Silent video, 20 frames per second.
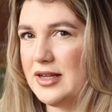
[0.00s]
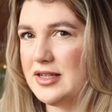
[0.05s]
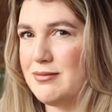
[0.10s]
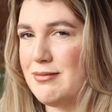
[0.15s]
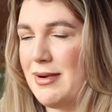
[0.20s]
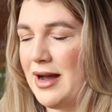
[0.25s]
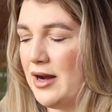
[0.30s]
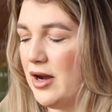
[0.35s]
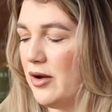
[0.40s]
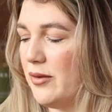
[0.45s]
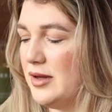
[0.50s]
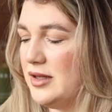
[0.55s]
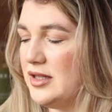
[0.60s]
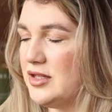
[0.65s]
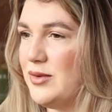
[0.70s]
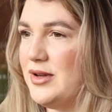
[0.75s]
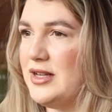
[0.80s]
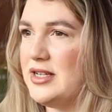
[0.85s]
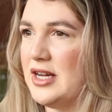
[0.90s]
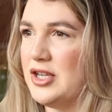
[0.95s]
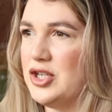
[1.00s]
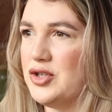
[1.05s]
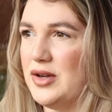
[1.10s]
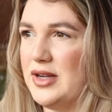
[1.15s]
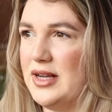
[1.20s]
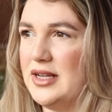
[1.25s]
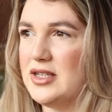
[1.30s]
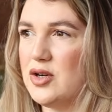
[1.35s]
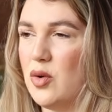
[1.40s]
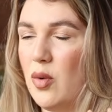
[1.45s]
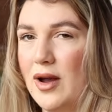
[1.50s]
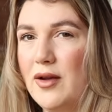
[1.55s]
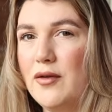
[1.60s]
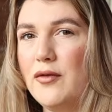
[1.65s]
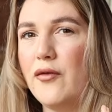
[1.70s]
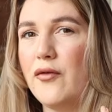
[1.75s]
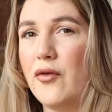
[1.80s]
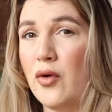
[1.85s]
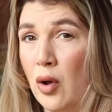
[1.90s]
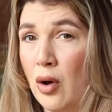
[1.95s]
it's mango and sweet tangerine, it's quite
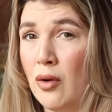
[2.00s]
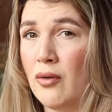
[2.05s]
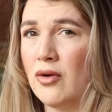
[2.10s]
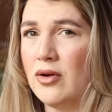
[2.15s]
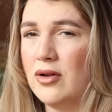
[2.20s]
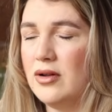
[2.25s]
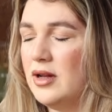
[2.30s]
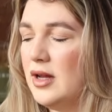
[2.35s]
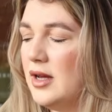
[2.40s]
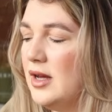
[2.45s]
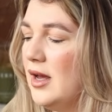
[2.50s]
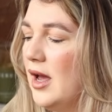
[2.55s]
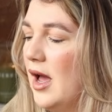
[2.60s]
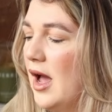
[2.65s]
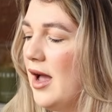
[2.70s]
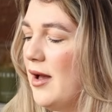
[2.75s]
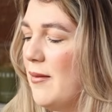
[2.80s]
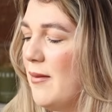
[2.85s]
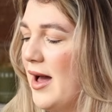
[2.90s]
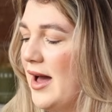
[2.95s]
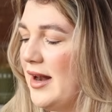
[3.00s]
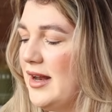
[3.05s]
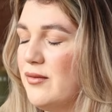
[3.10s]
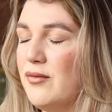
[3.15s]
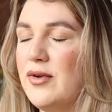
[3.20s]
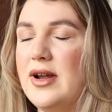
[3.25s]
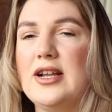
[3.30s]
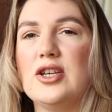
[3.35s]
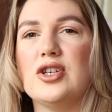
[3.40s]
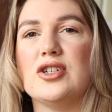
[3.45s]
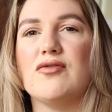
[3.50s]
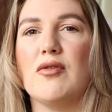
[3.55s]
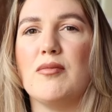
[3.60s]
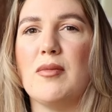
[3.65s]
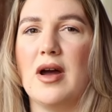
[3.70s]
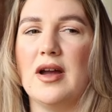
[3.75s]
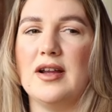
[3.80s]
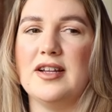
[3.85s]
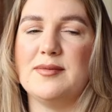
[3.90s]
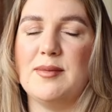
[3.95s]
floral, and it really just
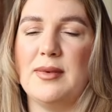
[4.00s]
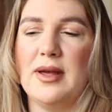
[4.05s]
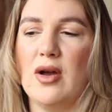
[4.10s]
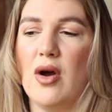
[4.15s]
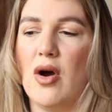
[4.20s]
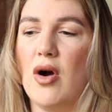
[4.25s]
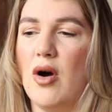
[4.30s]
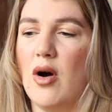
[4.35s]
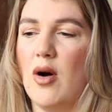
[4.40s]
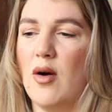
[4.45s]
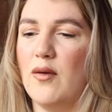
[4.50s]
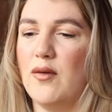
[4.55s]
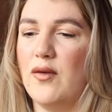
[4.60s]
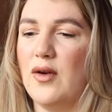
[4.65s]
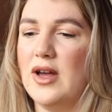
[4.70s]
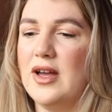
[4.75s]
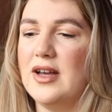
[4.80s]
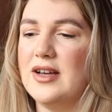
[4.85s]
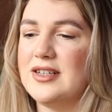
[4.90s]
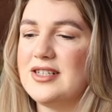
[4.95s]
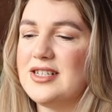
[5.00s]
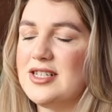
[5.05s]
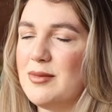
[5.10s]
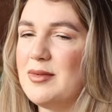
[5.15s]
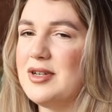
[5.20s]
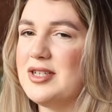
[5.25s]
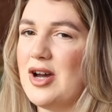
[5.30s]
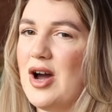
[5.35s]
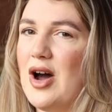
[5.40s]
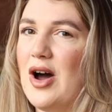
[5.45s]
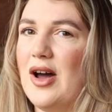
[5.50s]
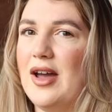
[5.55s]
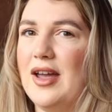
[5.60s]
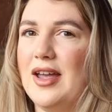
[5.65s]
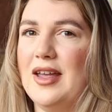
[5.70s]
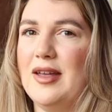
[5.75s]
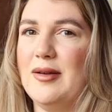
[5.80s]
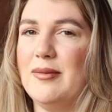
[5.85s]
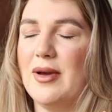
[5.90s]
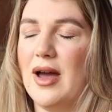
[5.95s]
reminds me of
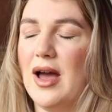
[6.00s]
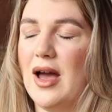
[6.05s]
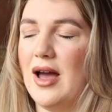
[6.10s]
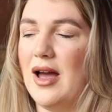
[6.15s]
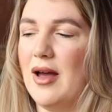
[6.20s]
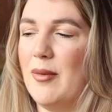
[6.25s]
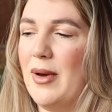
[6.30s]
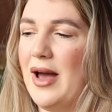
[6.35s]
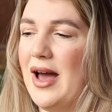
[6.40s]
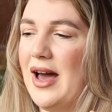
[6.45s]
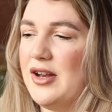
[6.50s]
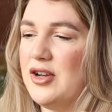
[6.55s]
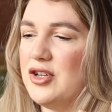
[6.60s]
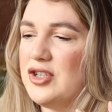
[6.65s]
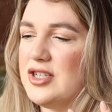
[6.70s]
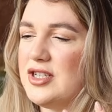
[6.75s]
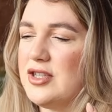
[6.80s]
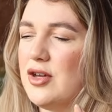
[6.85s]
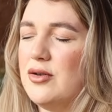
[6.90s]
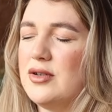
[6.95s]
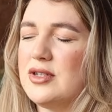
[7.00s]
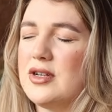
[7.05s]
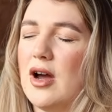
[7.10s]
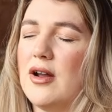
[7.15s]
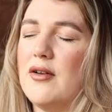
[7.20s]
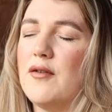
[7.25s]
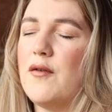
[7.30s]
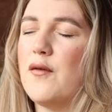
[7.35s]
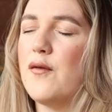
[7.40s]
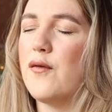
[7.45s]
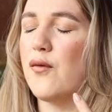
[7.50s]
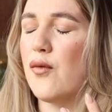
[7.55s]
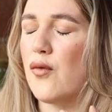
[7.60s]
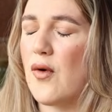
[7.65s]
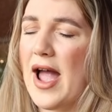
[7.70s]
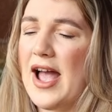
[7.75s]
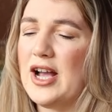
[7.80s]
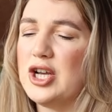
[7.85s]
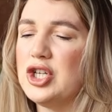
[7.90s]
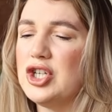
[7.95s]
summertime, and just those kind of
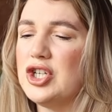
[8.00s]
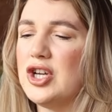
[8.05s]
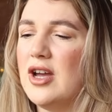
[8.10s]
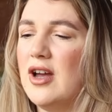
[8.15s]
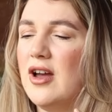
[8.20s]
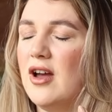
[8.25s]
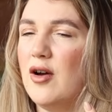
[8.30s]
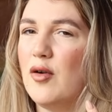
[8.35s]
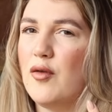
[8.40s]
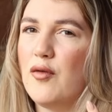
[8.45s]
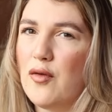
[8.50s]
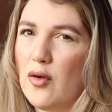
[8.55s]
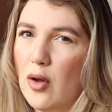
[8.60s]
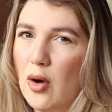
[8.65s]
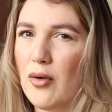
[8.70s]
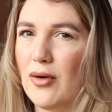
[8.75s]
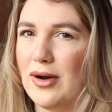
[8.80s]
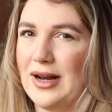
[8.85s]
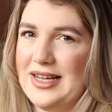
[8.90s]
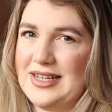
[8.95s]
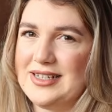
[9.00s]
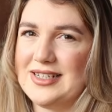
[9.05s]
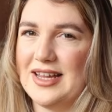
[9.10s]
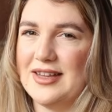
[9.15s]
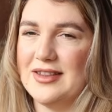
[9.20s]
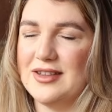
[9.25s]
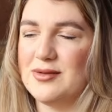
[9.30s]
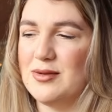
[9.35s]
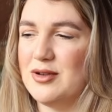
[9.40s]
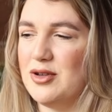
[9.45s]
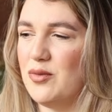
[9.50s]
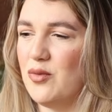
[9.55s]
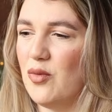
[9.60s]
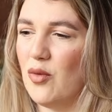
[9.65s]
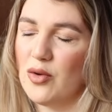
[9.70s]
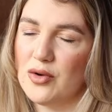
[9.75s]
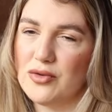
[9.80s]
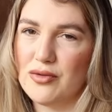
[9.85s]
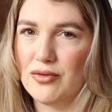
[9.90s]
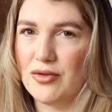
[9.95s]
fresh florally scents when you
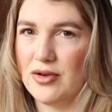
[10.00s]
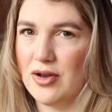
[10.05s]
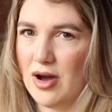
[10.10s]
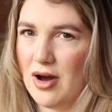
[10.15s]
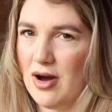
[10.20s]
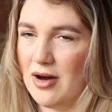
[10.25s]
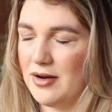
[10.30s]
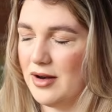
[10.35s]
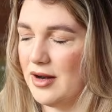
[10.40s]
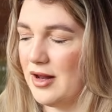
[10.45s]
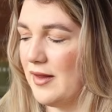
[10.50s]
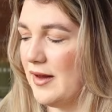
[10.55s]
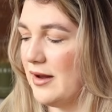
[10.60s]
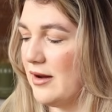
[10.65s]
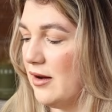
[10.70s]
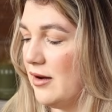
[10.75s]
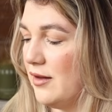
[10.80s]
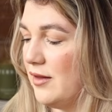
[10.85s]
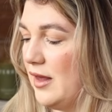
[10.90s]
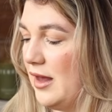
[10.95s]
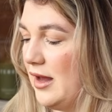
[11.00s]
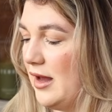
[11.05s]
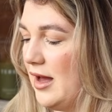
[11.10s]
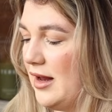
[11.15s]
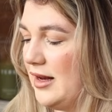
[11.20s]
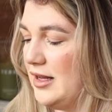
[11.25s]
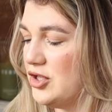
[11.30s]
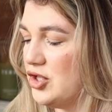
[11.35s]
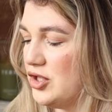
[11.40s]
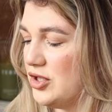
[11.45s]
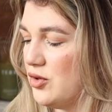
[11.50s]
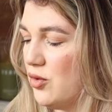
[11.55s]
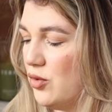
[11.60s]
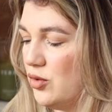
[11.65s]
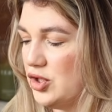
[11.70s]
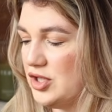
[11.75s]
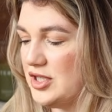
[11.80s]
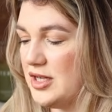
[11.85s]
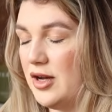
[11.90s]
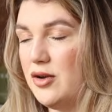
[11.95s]
walk through the garden and that kind of thing, and it's just
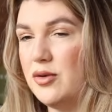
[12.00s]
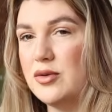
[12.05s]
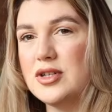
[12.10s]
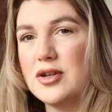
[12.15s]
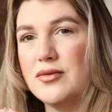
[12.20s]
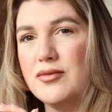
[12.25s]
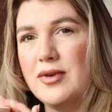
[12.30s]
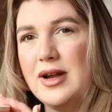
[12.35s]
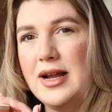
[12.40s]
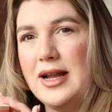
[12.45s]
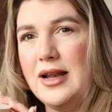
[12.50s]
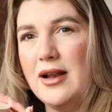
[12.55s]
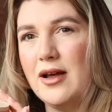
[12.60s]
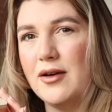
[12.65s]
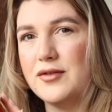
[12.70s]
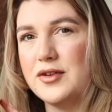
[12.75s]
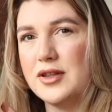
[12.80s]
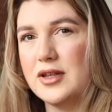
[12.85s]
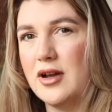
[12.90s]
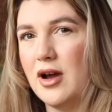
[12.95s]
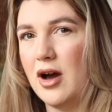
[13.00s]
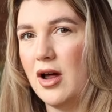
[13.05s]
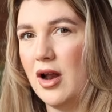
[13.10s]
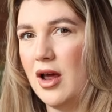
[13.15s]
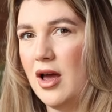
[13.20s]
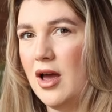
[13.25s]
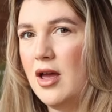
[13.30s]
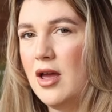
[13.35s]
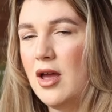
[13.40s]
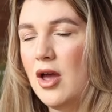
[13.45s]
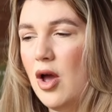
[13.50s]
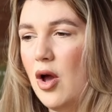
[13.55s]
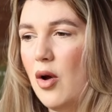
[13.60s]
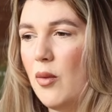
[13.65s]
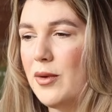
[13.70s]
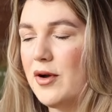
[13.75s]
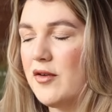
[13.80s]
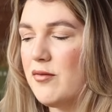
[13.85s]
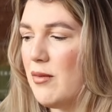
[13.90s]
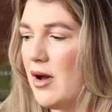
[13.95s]
gorgeous. I also really loved the colour.
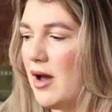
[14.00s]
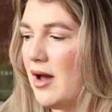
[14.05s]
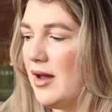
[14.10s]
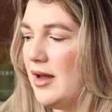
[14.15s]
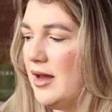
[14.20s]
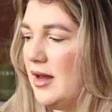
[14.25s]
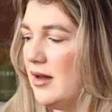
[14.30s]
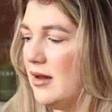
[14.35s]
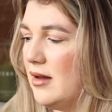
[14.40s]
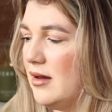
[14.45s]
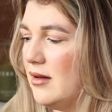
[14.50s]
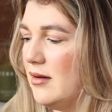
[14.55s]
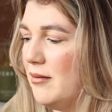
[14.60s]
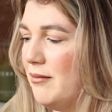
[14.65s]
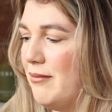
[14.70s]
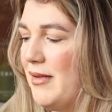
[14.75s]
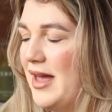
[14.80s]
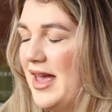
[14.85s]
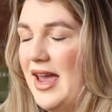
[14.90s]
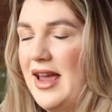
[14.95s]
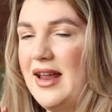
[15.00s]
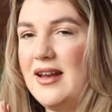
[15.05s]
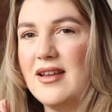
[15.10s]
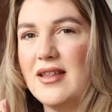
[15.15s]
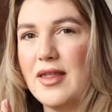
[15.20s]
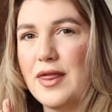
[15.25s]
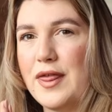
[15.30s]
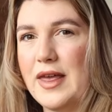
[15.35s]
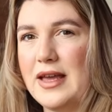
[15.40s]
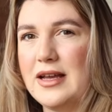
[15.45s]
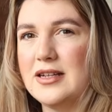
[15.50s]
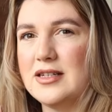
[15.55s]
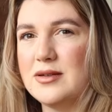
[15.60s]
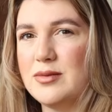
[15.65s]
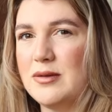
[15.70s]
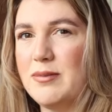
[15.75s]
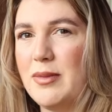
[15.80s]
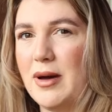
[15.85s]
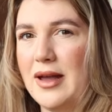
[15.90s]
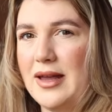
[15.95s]
One of my main things
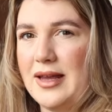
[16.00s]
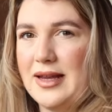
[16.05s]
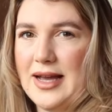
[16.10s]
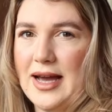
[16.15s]
with buying